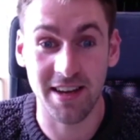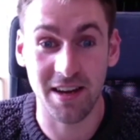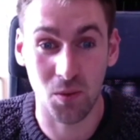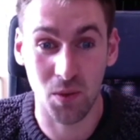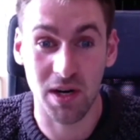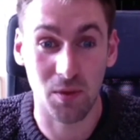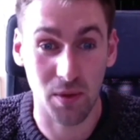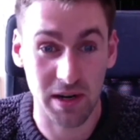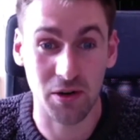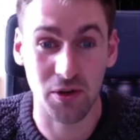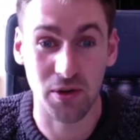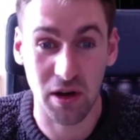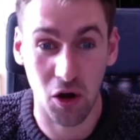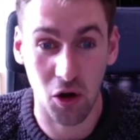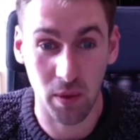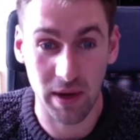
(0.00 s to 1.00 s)
and we're doing
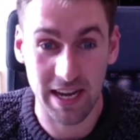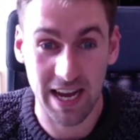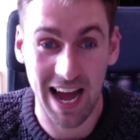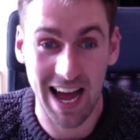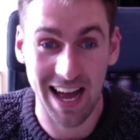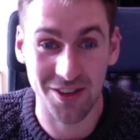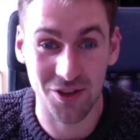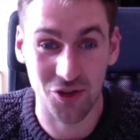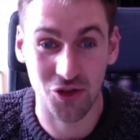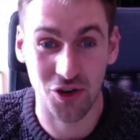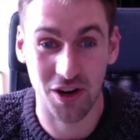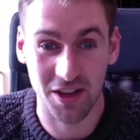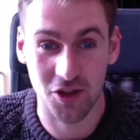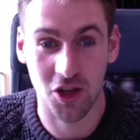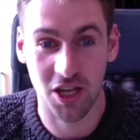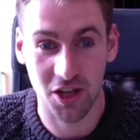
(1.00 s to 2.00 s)
all we can to try and
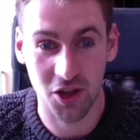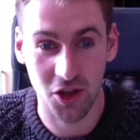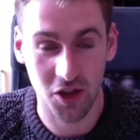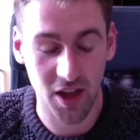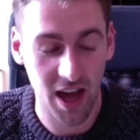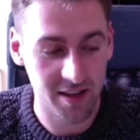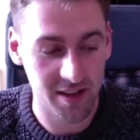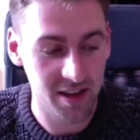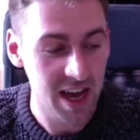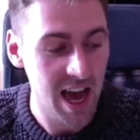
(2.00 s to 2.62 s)
change that.